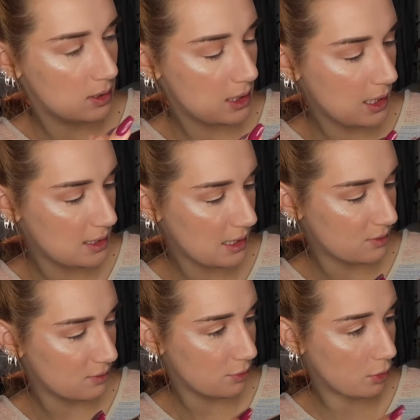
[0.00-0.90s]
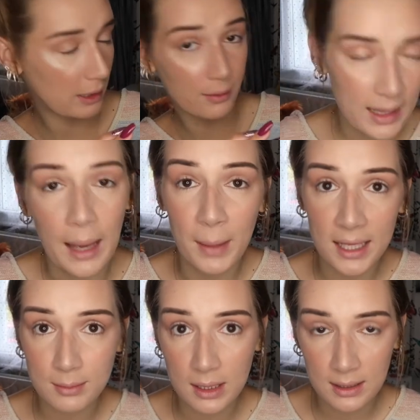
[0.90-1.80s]
tend to have some fallout. That
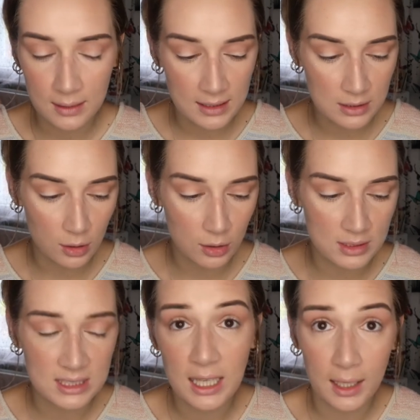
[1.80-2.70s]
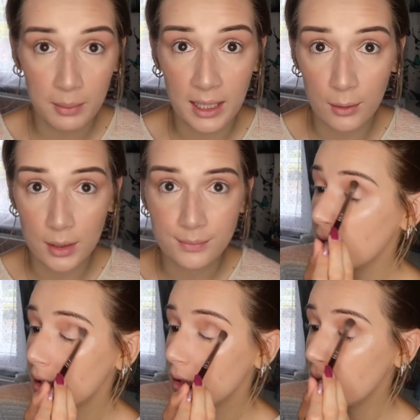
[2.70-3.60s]
makes me think that it's got good staying power.
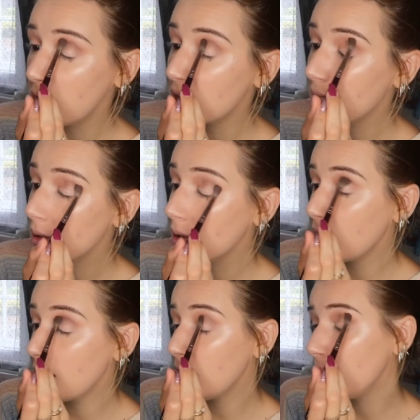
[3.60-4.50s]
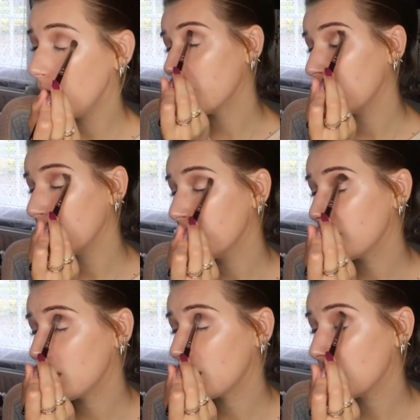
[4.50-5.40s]
Very gently
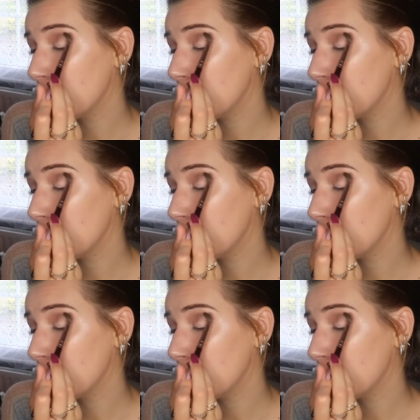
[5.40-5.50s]
buffing